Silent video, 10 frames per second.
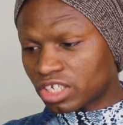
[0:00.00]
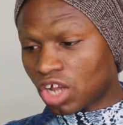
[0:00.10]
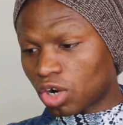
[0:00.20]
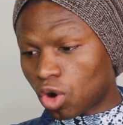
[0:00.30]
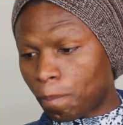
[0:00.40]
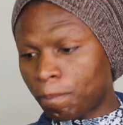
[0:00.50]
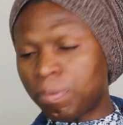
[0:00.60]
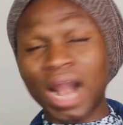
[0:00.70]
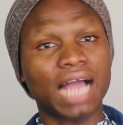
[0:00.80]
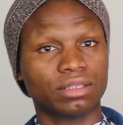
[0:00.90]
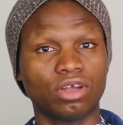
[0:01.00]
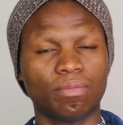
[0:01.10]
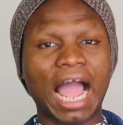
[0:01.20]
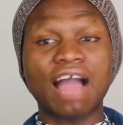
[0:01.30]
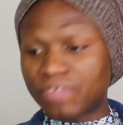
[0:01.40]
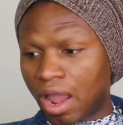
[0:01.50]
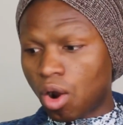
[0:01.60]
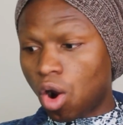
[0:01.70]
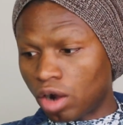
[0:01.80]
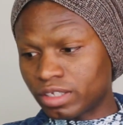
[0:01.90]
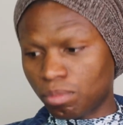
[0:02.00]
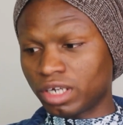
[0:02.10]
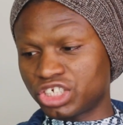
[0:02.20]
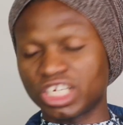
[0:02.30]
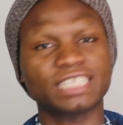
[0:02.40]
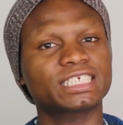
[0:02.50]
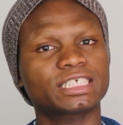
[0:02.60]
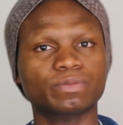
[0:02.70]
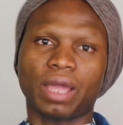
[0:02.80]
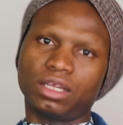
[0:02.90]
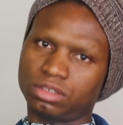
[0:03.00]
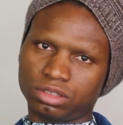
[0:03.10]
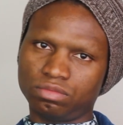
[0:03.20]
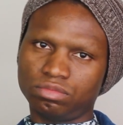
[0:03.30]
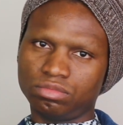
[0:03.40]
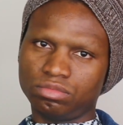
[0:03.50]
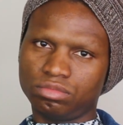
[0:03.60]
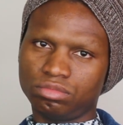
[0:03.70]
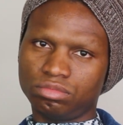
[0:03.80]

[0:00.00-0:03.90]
did not go yeah, platinum after all the money she has spent. but